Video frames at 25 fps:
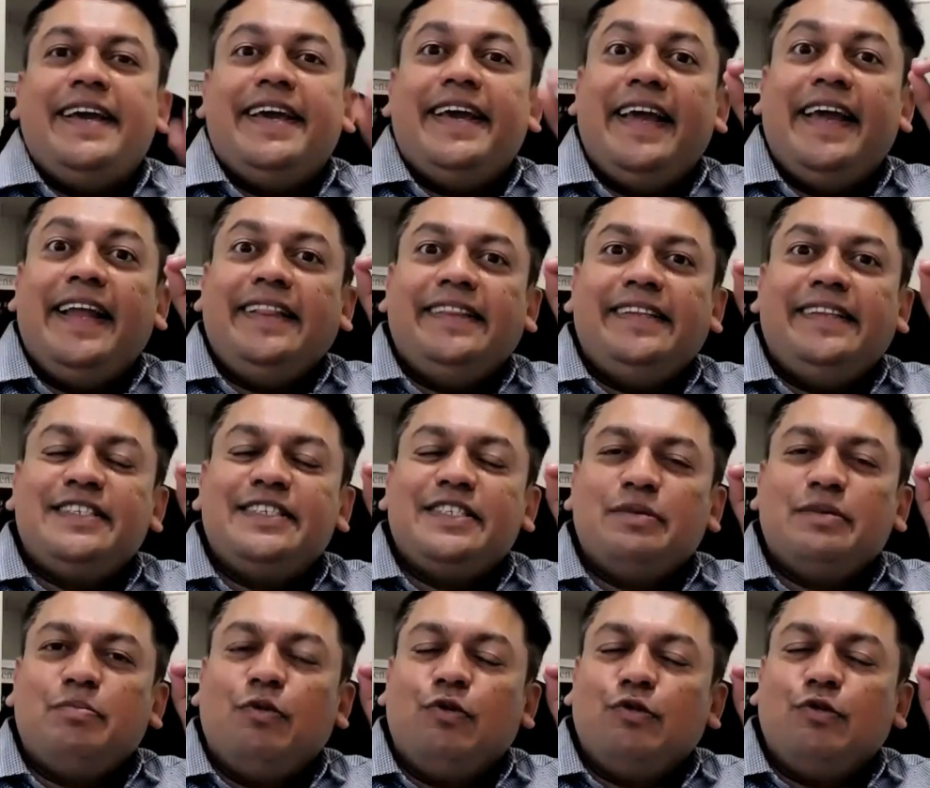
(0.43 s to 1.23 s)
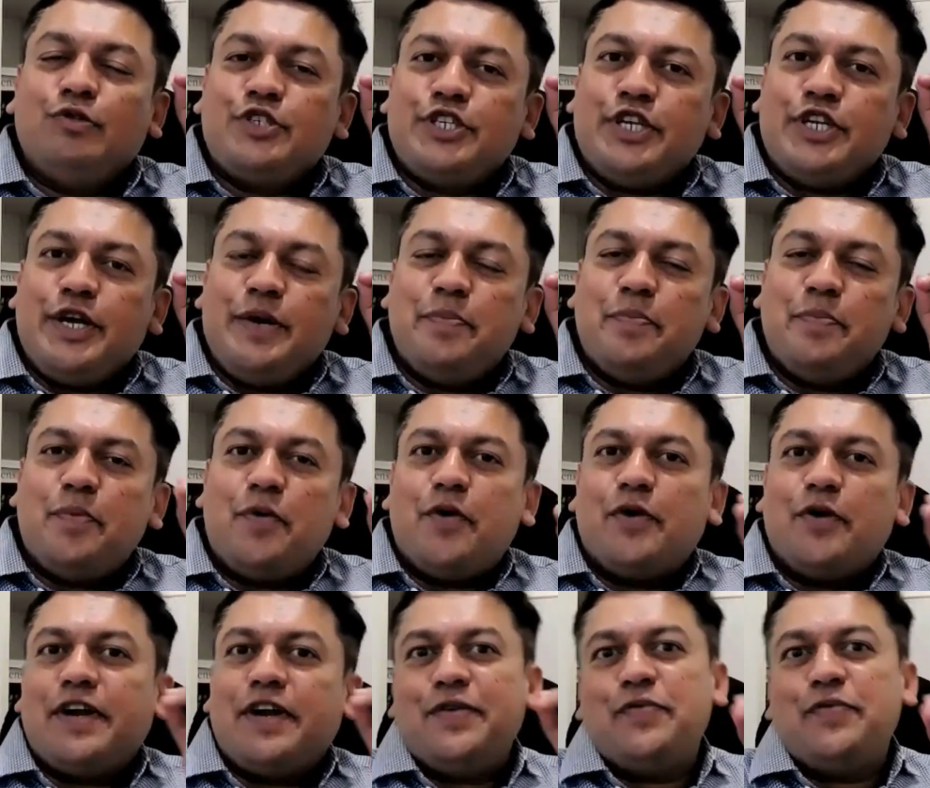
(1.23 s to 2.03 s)
Health is the most
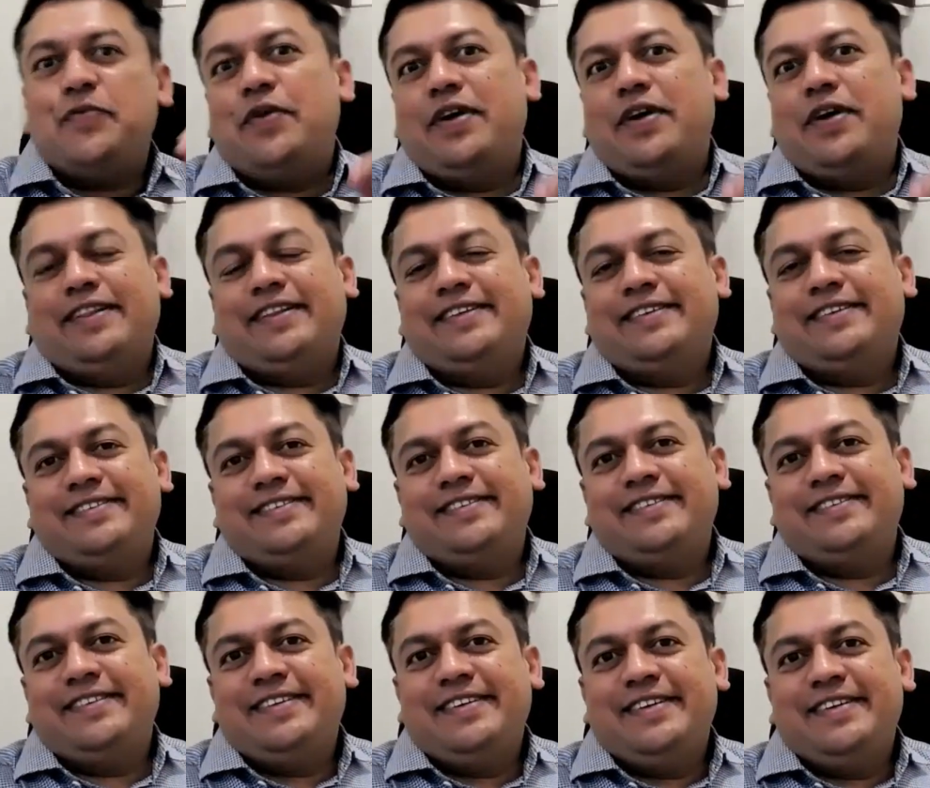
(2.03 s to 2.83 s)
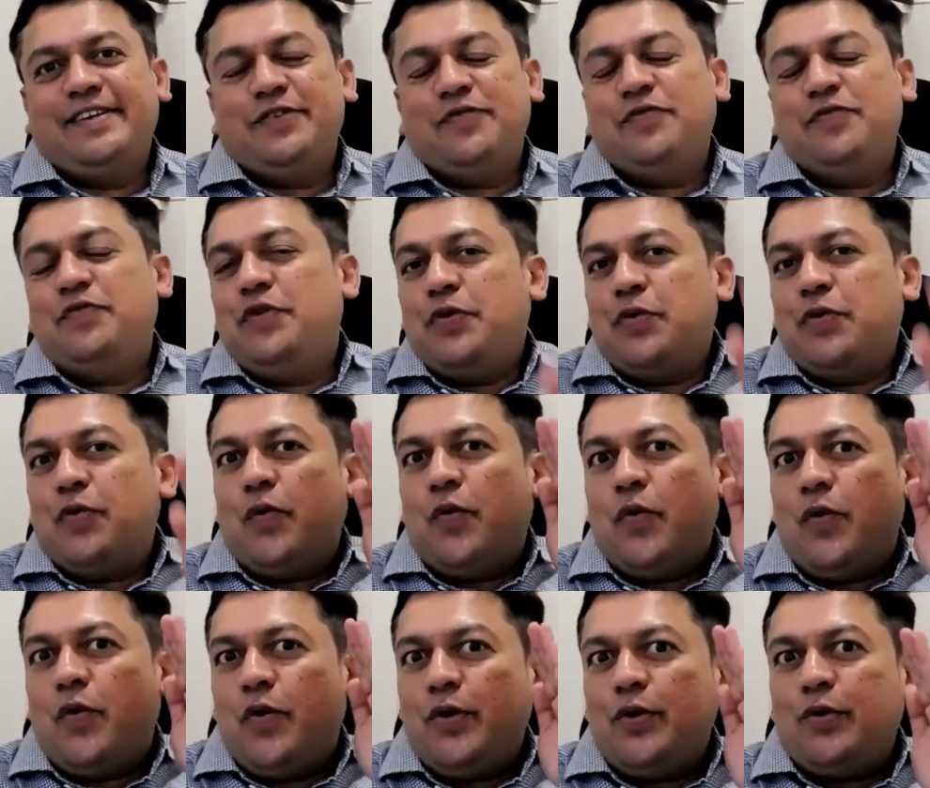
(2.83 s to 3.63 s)
important wealth. We
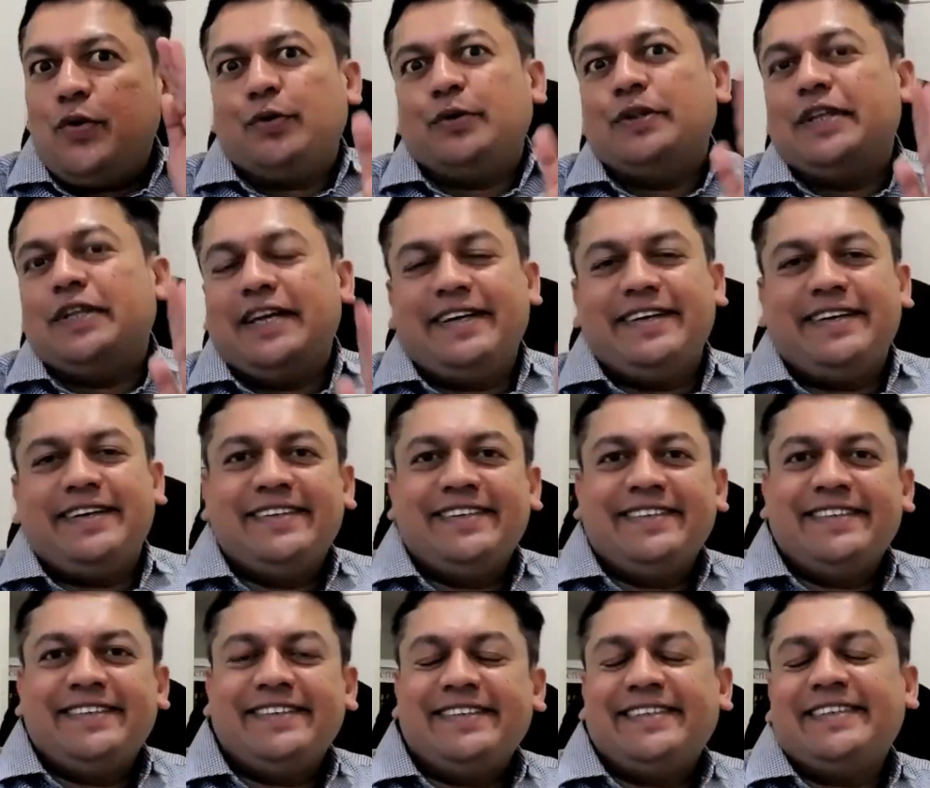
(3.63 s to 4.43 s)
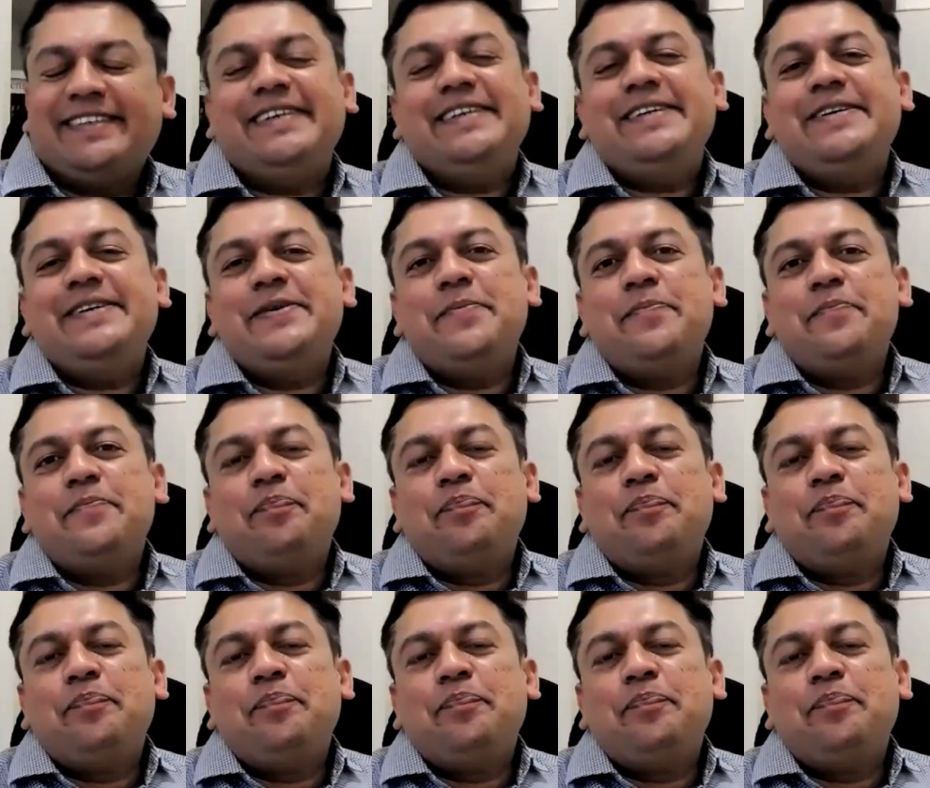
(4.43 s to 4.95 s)
all know that, right?